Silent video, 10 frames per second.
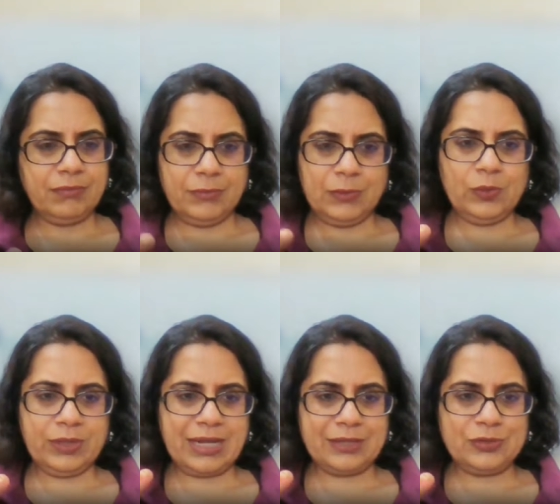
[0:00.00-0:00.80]
you
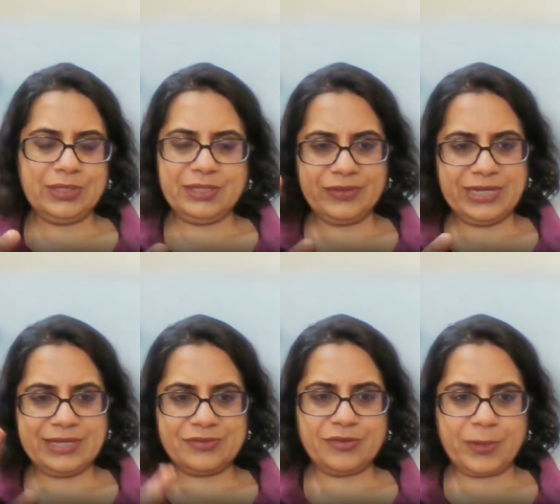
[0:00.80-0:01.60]
can actually give a
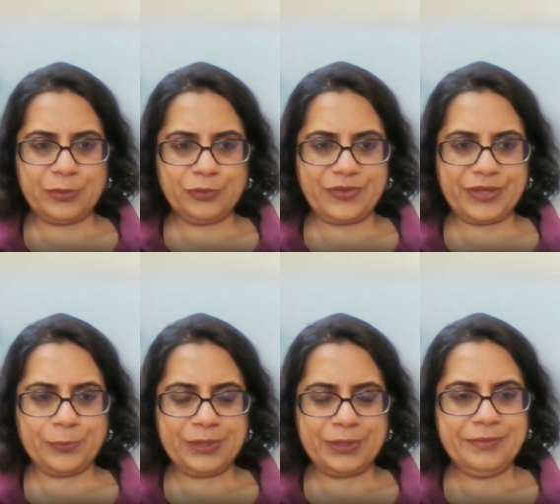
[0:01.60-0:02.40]
lesser amount of
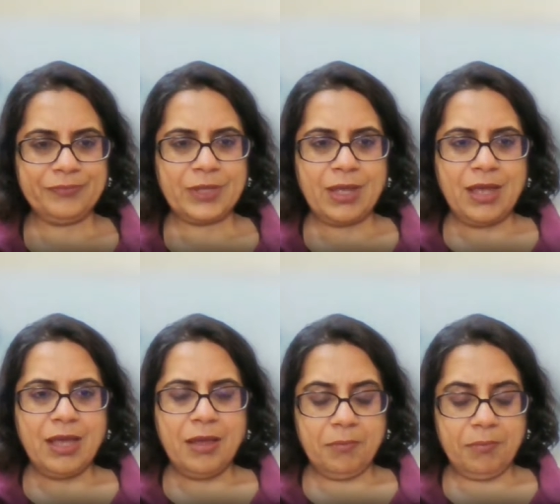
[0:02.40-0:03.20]
equity.
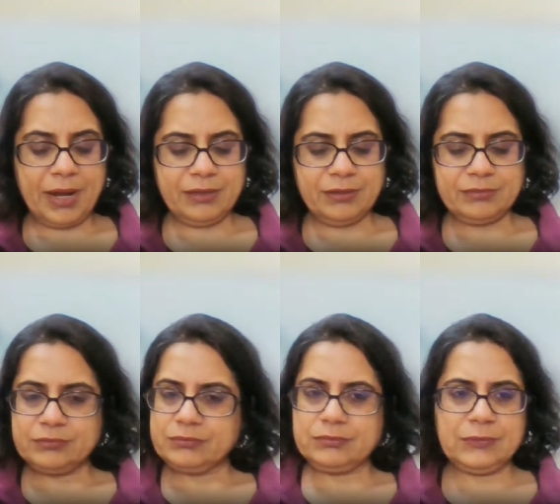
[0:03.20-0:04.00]
But
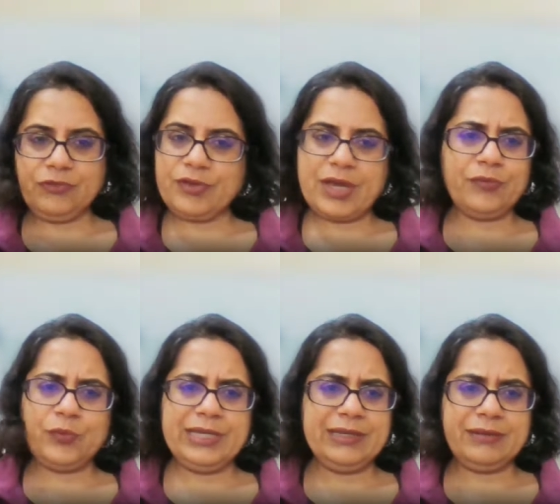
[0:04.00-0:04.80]
if you have
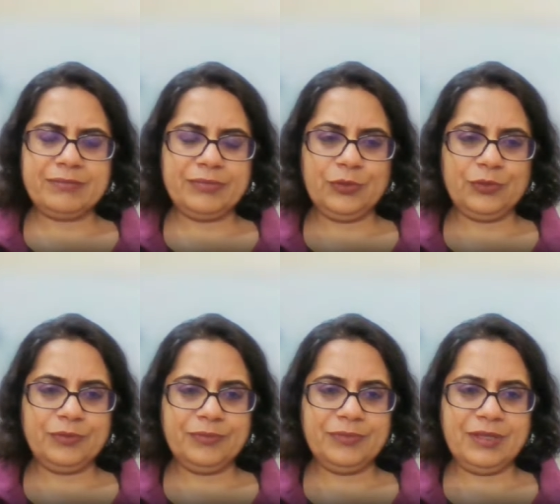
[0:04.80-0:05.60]
only, you
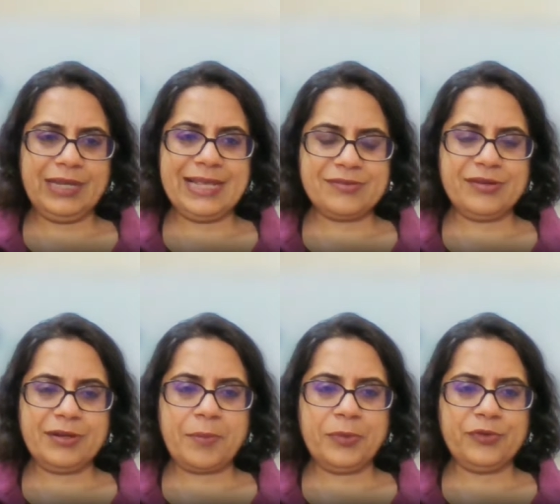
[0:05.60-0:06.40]
know, the lesser
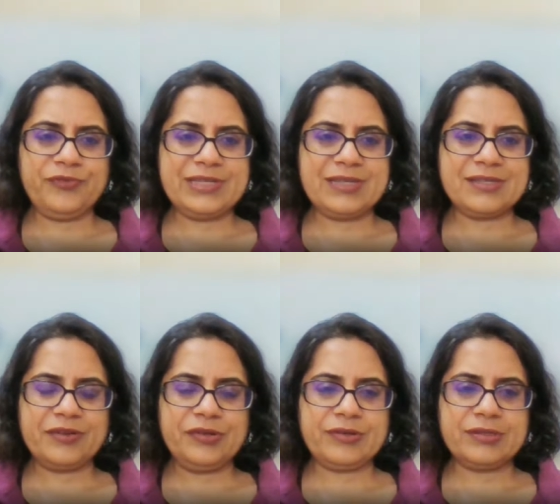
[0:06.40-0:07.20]
number of VCs
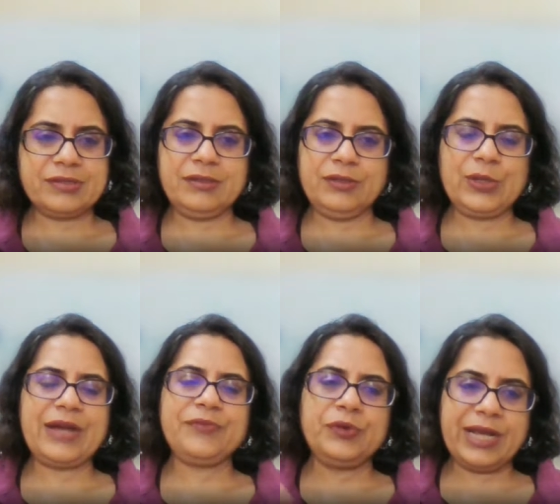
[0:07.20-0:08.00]
are interested, you'll
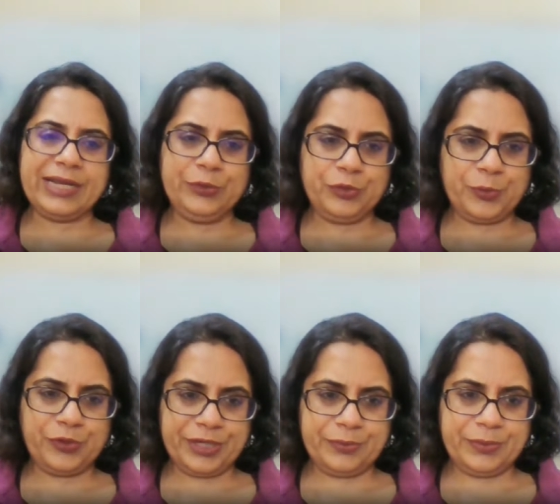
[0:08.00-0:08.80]
have to dilute
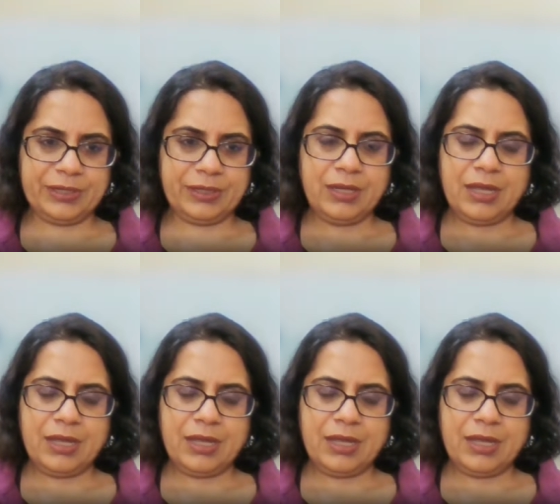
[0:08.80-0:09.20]
more equity.